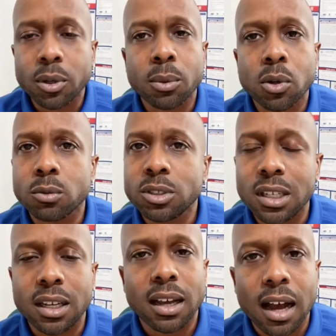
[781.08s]
come home,
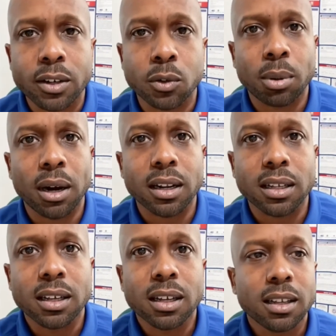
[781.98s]
she ain't got
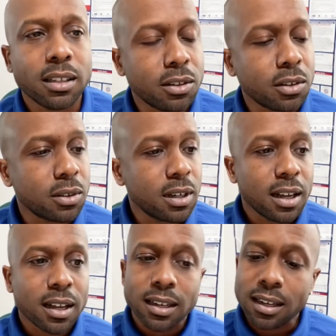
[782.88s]
nobody. You know,
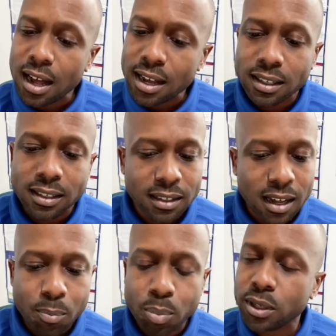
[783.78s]
not
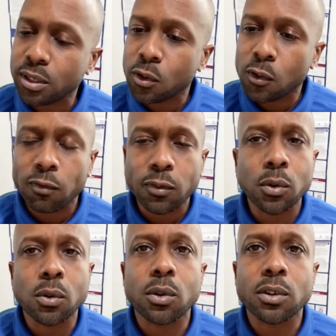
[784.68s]
not putting no
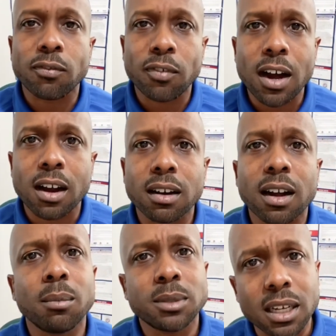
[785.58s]
fuel on the
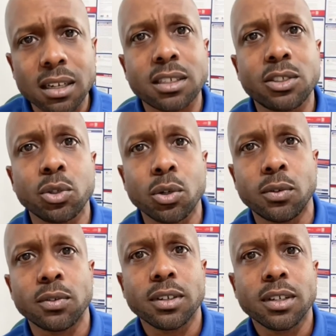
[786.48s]
fire. I'm telling the
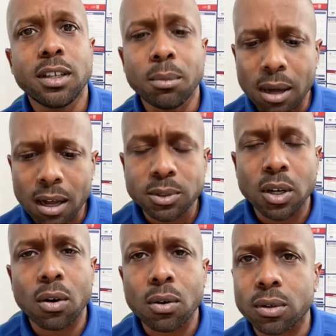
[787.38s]
truth. Your
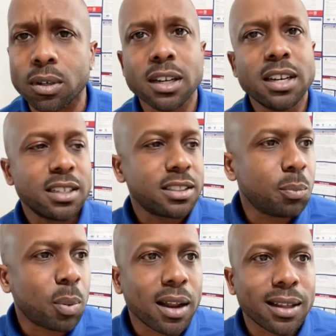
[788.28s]
mom's older.
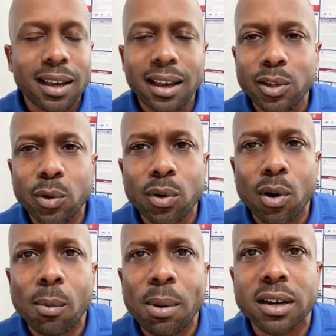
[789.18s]
She probably can't do it
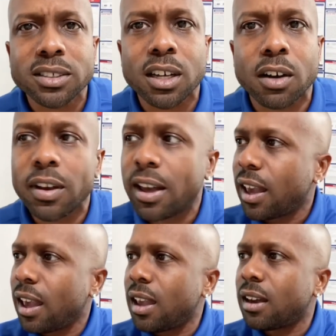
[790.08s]
all by herself.
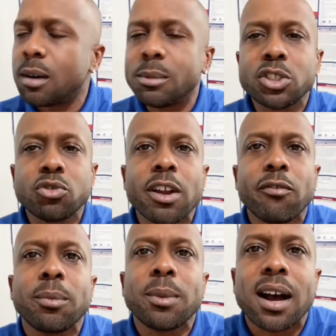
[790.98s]
And coming
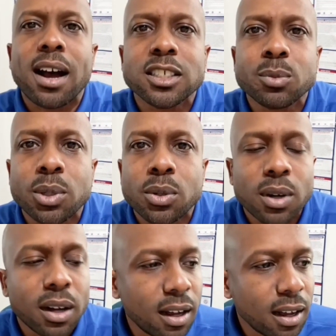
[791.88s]
straight from the hospital,